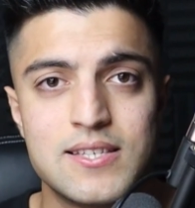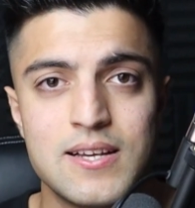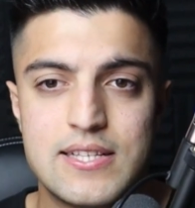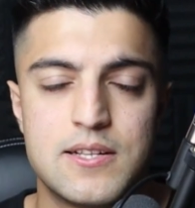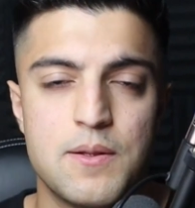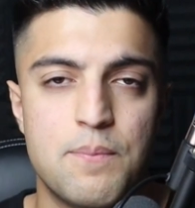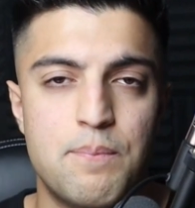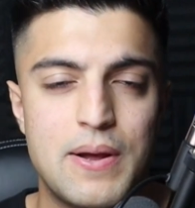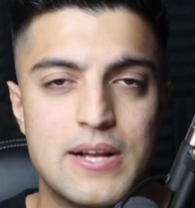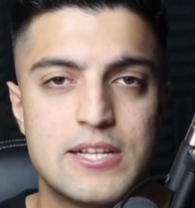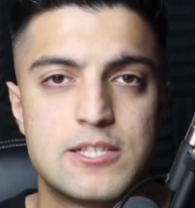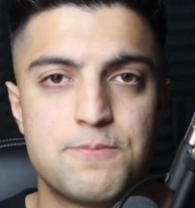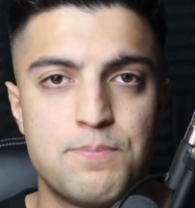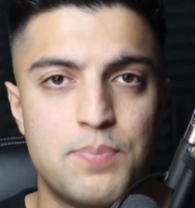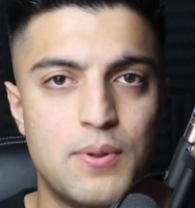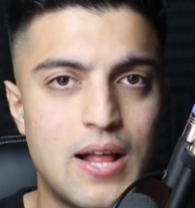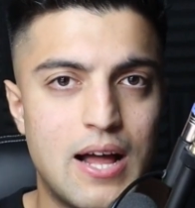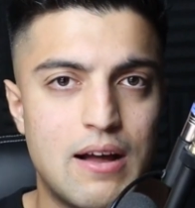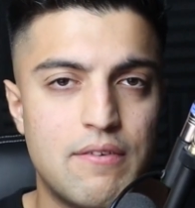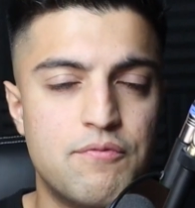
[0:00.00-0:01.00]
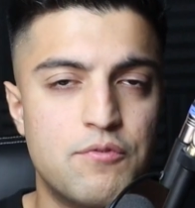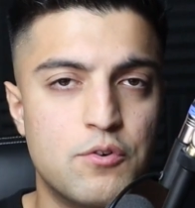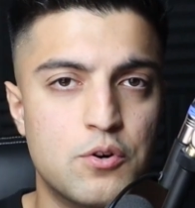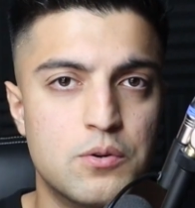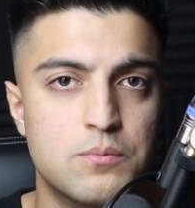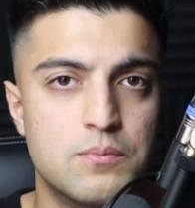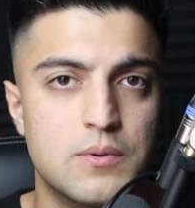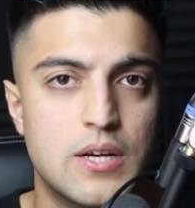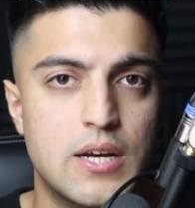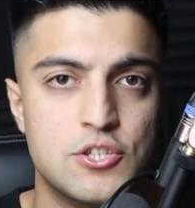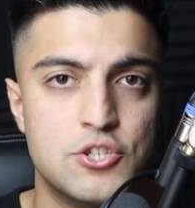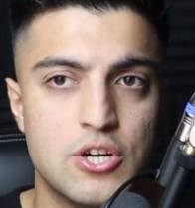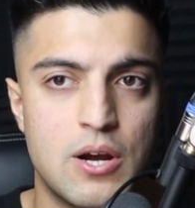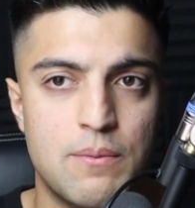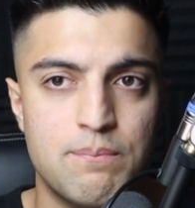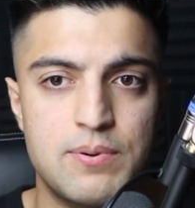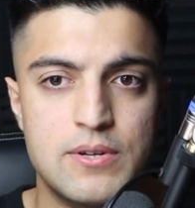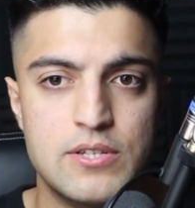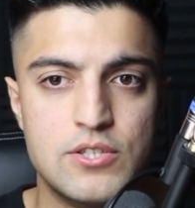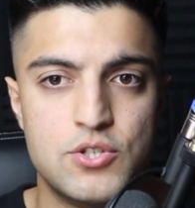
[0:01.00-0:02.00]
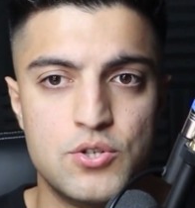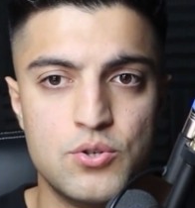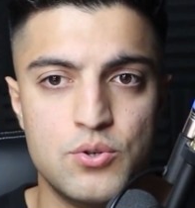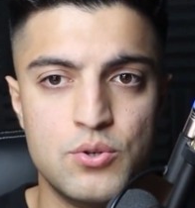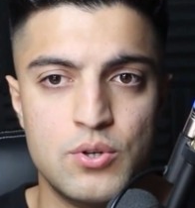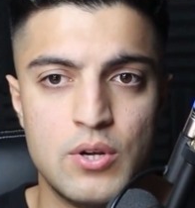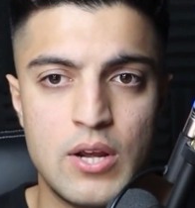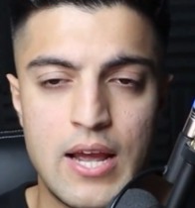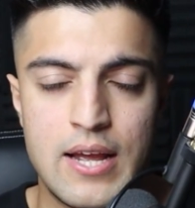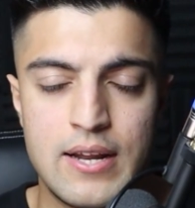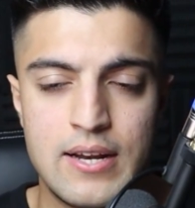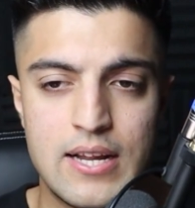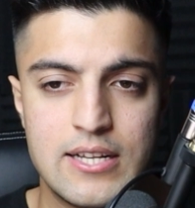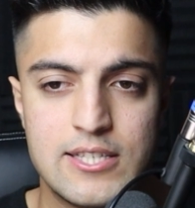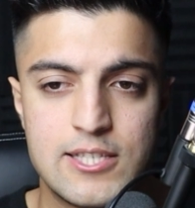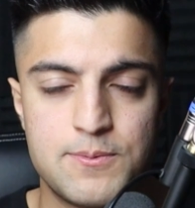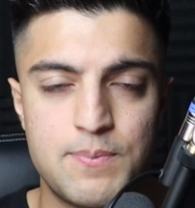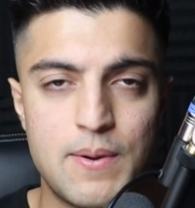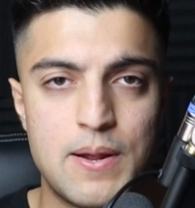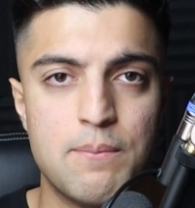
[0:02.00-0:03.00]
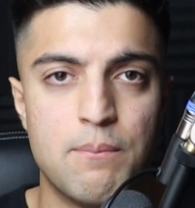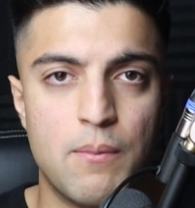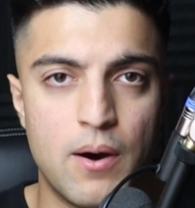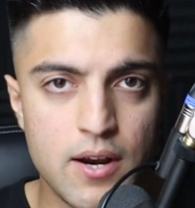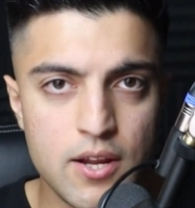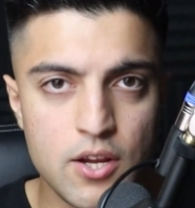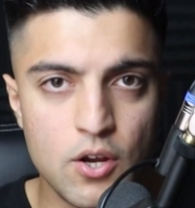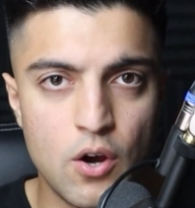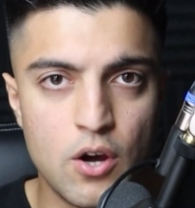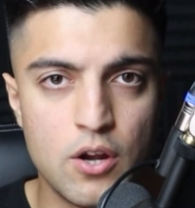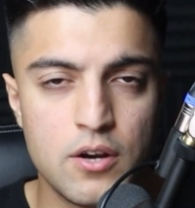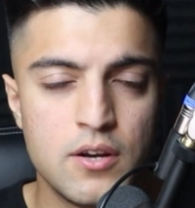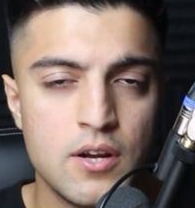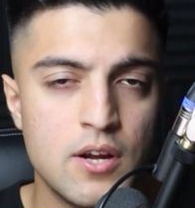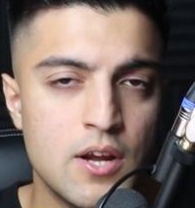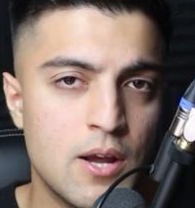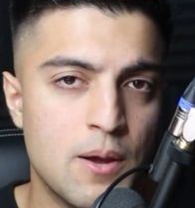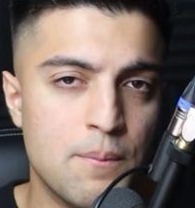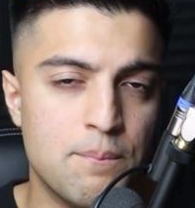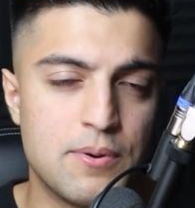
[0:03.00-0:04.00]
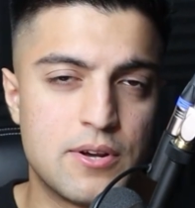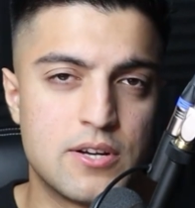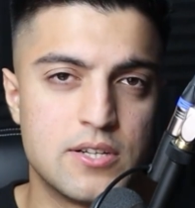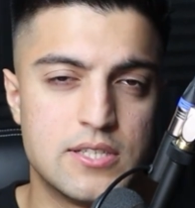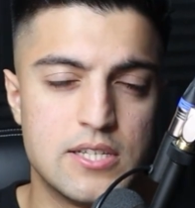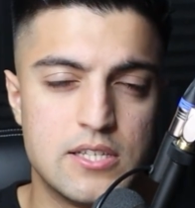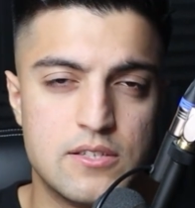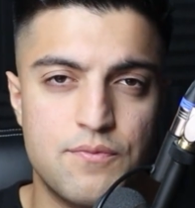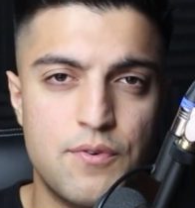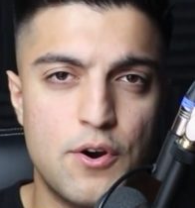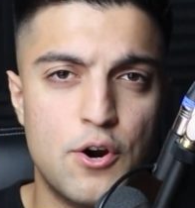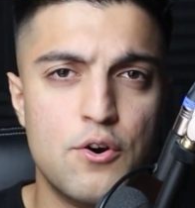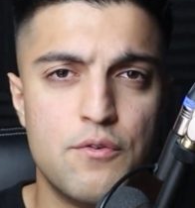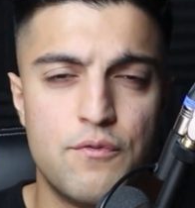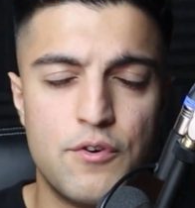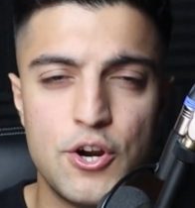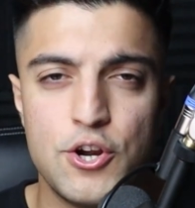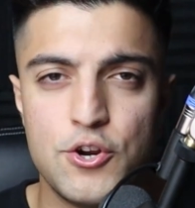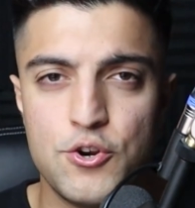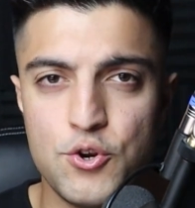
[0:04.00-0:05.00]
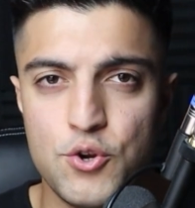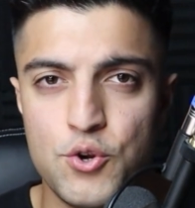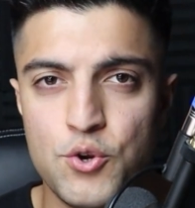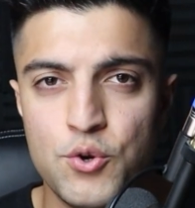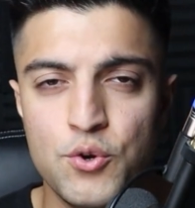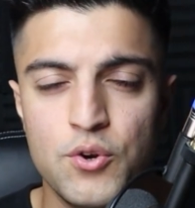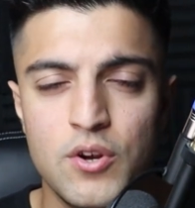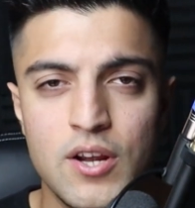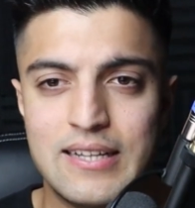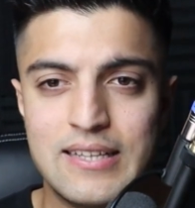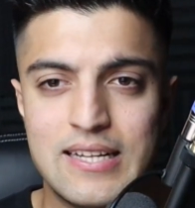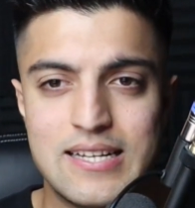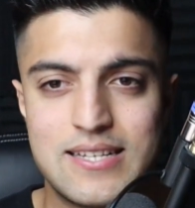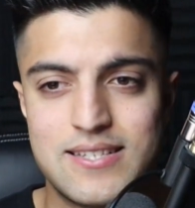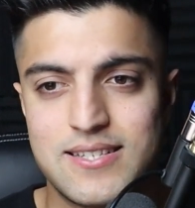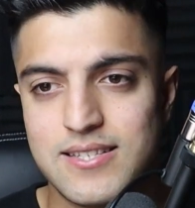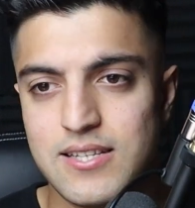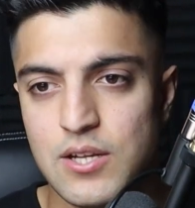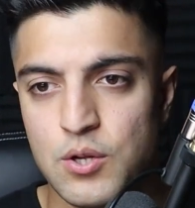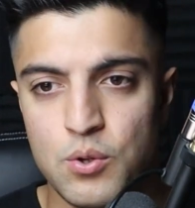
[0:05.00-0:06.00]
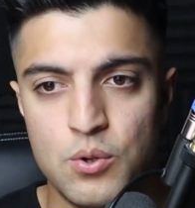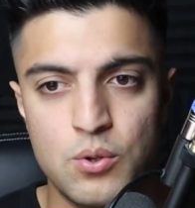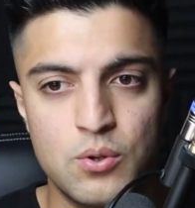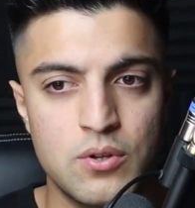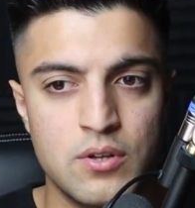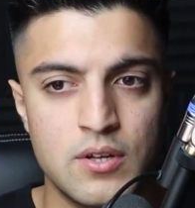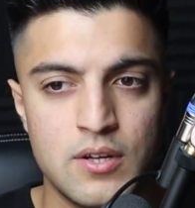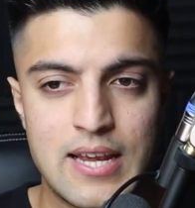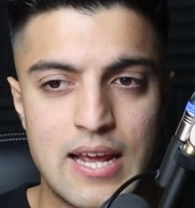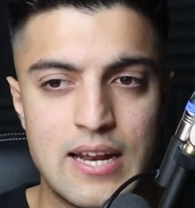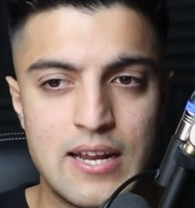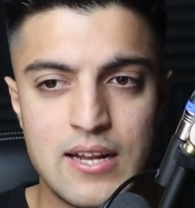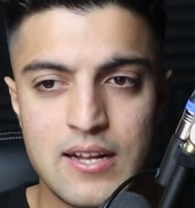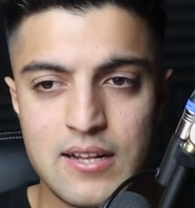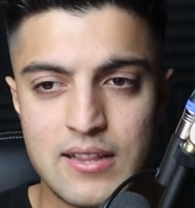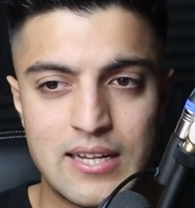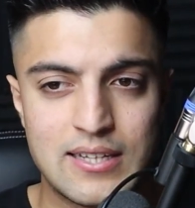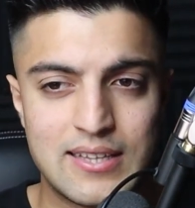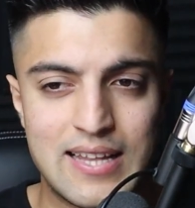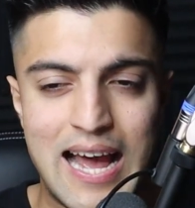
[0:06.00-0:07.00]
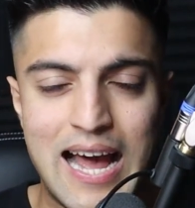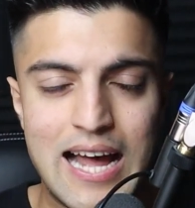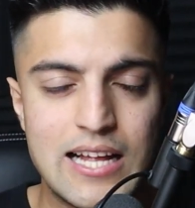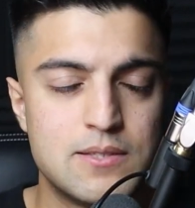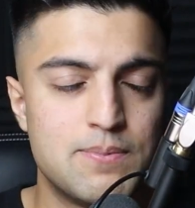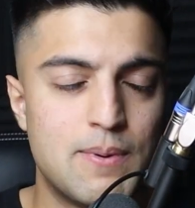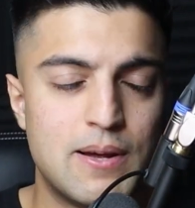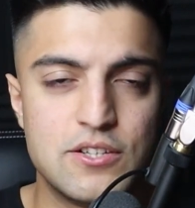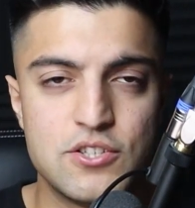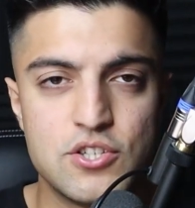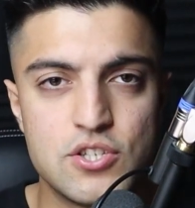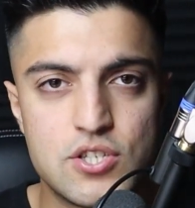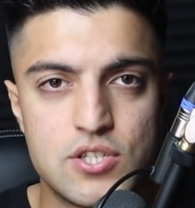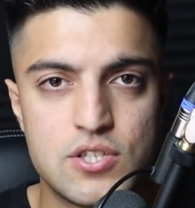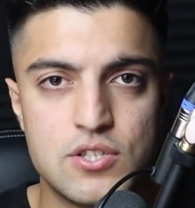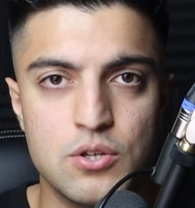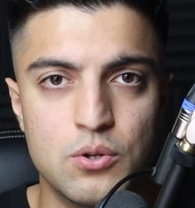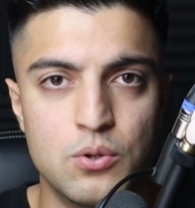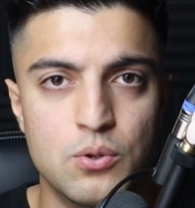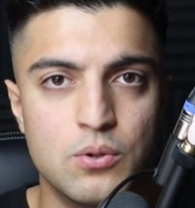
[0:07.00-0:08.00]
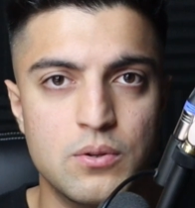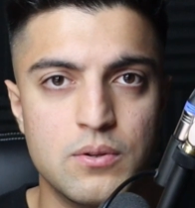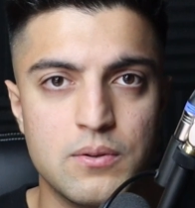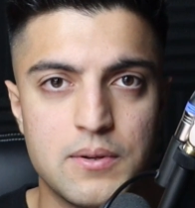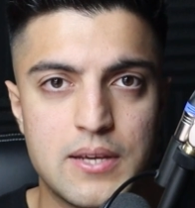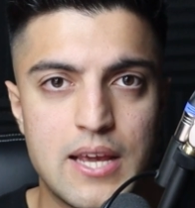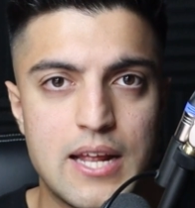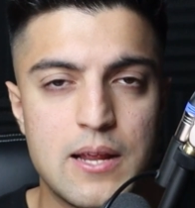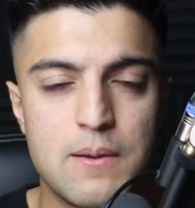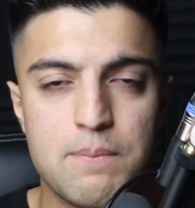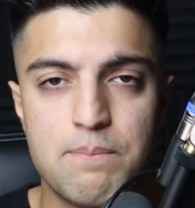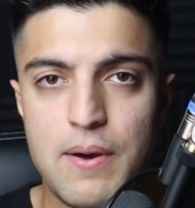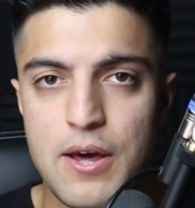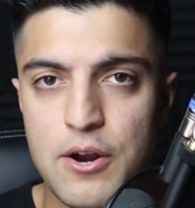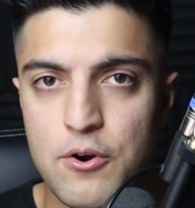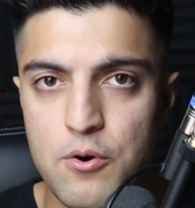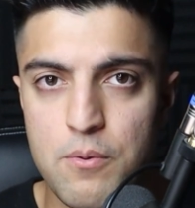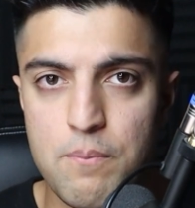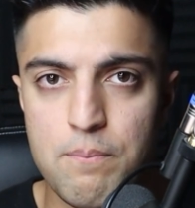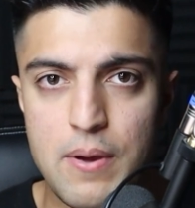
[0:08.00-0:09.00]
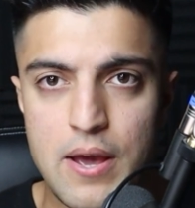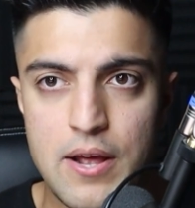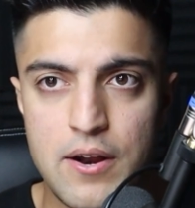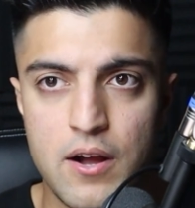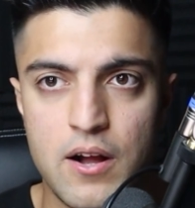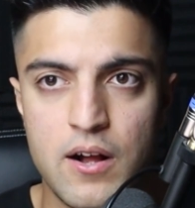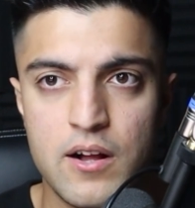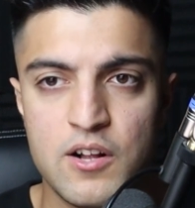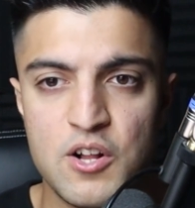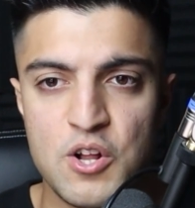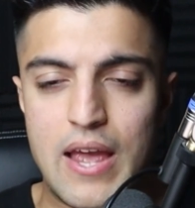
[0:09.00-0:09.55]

It's the best platform to jump into and spend money on, because it's very, very new and they're still getting, like, the ads manager is still getting better and better.